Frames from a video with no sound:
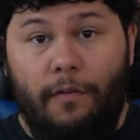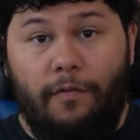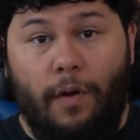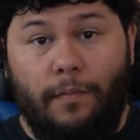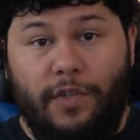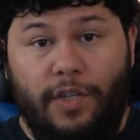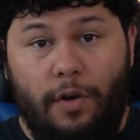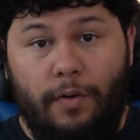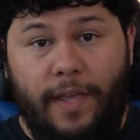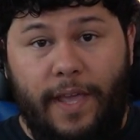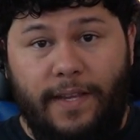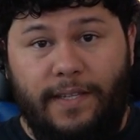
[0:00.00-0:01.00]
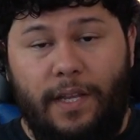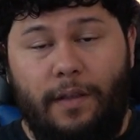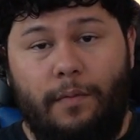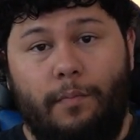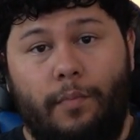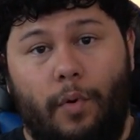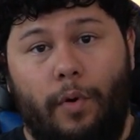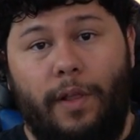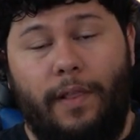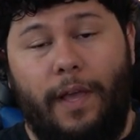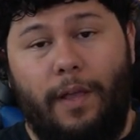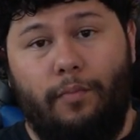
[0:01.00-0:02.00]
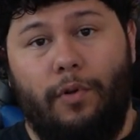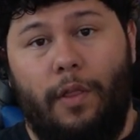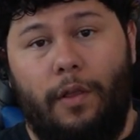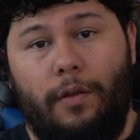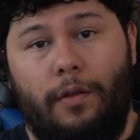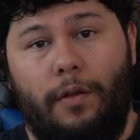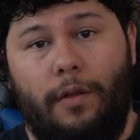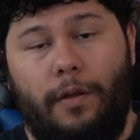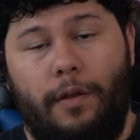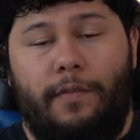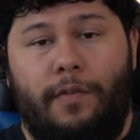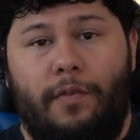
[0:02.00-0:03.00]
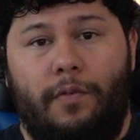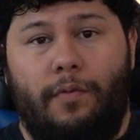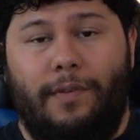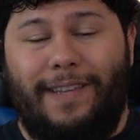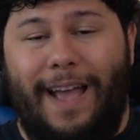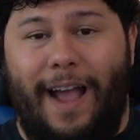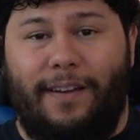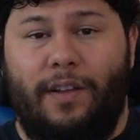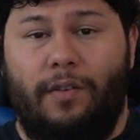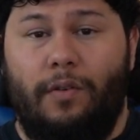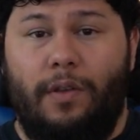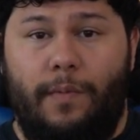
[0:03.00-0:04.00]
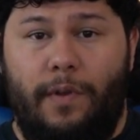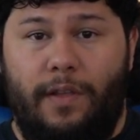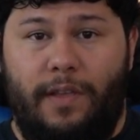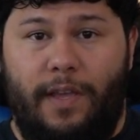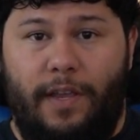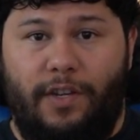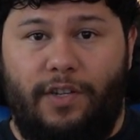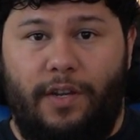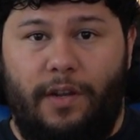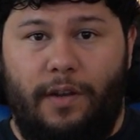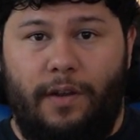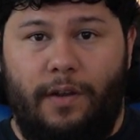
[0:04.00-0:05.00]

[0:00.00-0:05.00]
From showcasing boy-like brotherhood to tactical communication